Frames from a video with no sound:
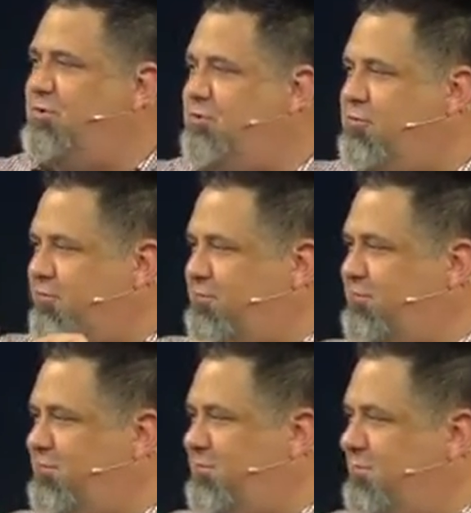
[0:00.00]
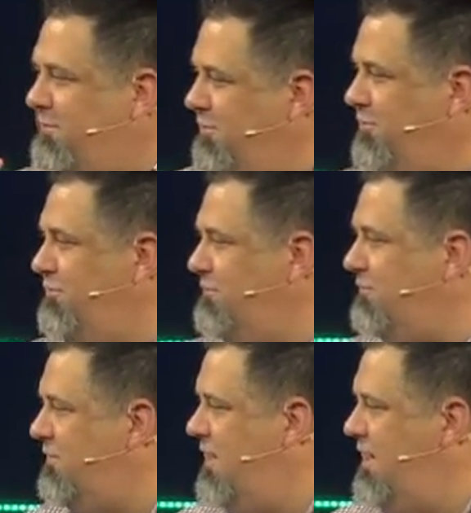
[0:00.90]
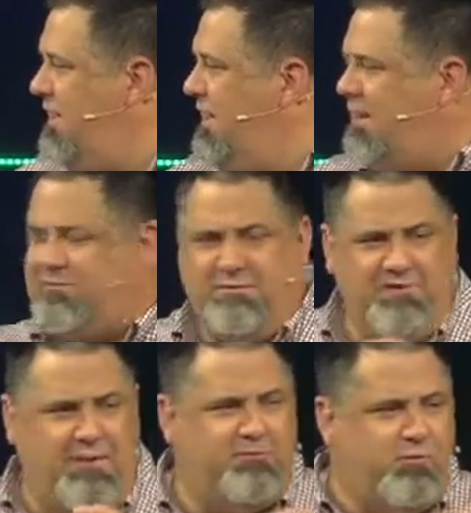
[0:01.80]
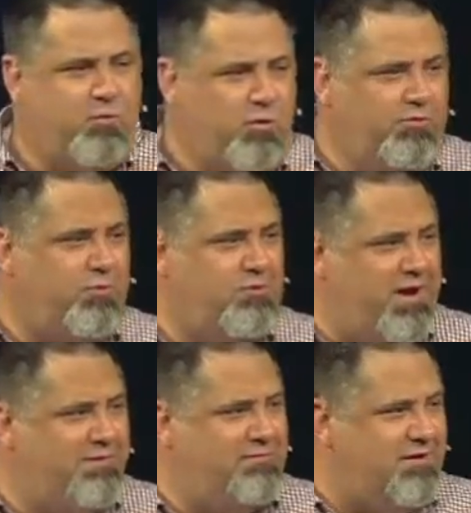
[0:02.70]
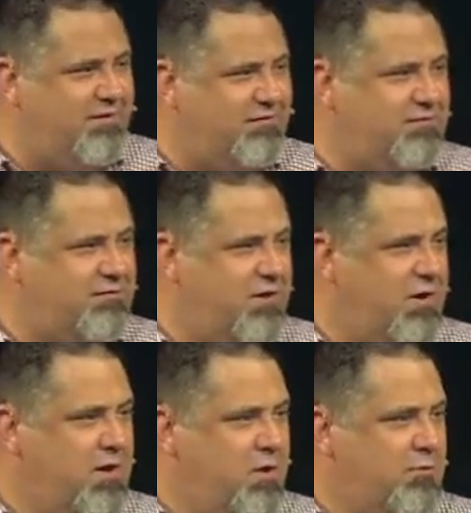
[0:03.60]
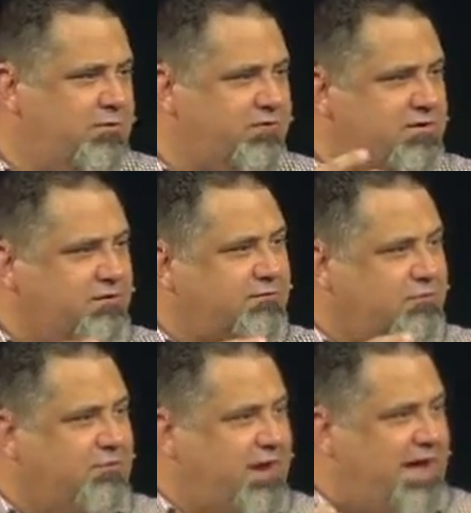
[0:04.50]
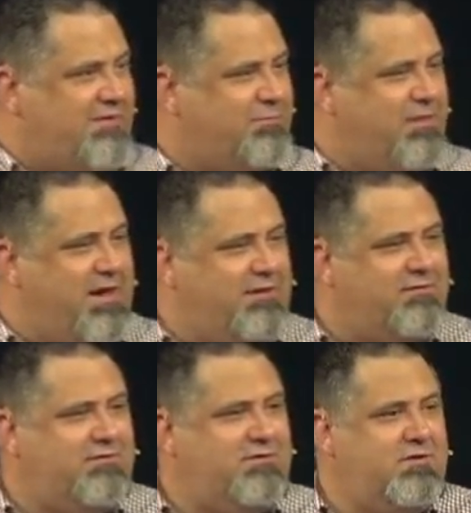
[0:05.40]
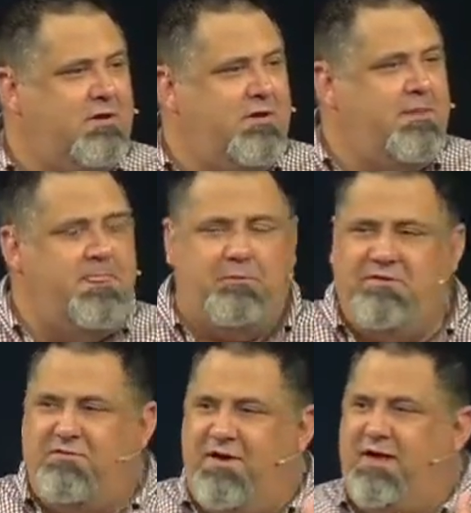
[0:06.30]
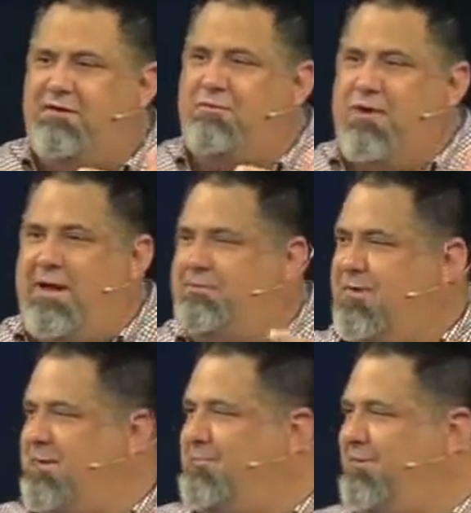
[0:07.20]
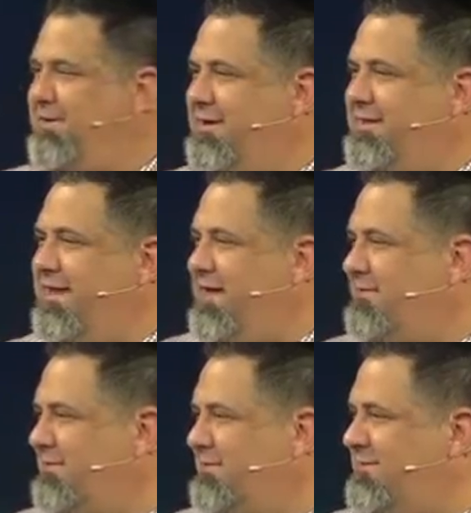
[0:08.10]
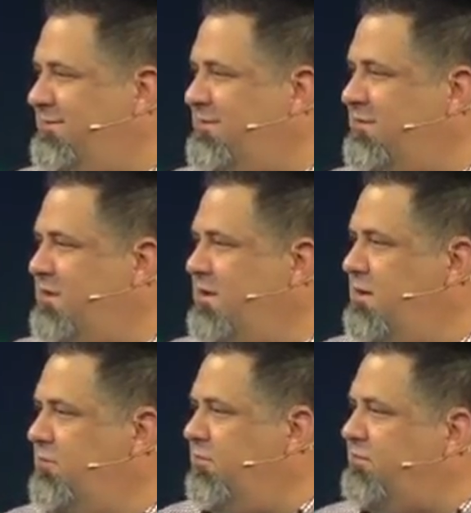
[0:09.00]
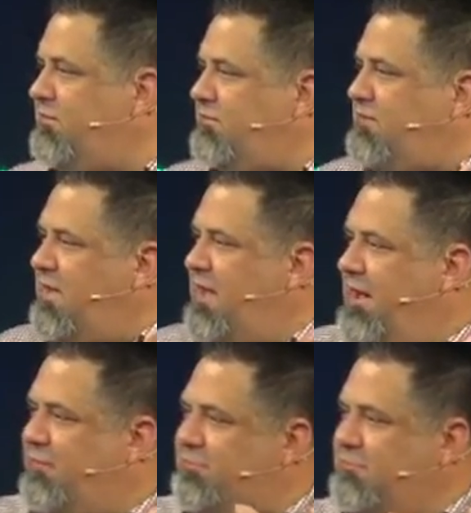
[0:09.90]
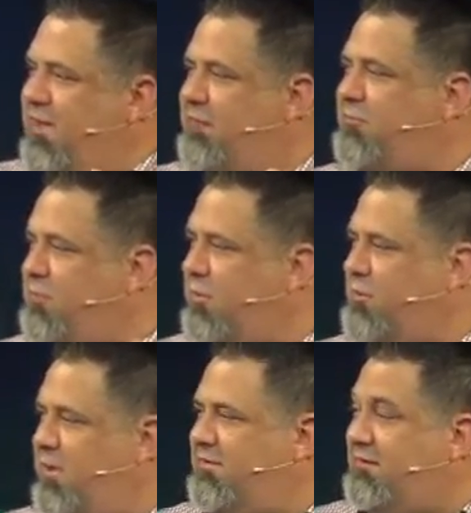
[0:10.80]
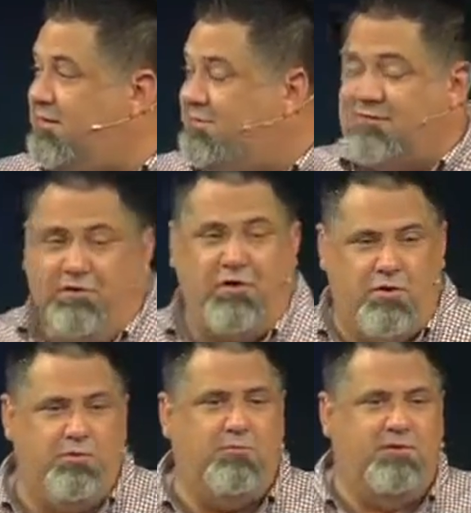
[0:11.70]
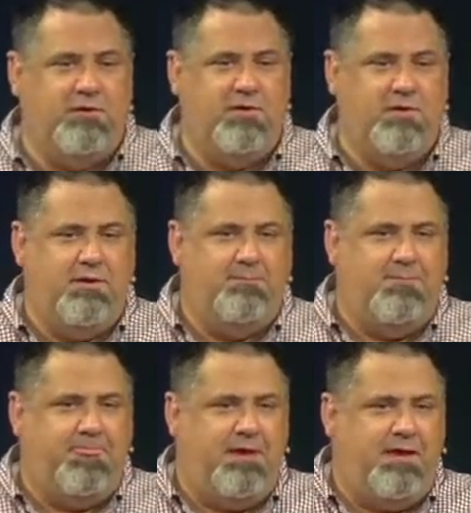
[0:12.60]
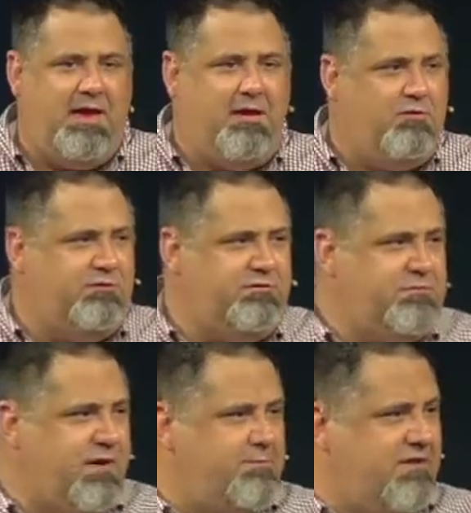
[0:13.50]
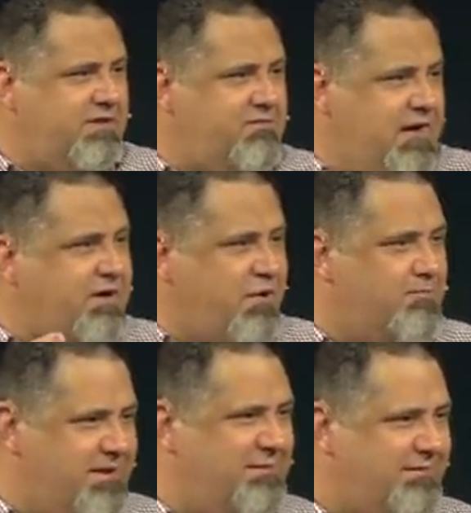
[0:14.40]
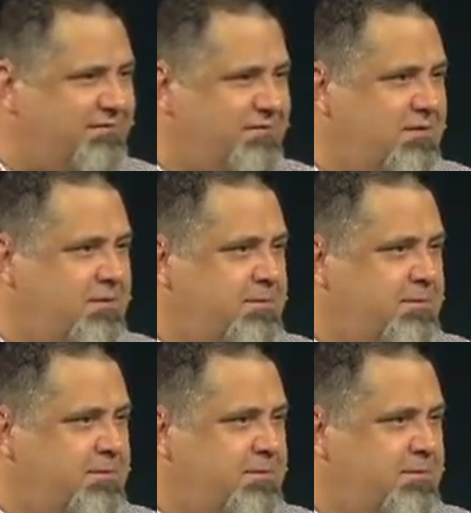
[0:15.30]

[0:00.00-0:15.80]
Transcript: stole Christmas from the Who's, how sometimes the world around us will steal certain aspects that we find wrapped up in the Advent season. For instance, how sometimes the world around us can steal our hope, how sometimes it can take our peace,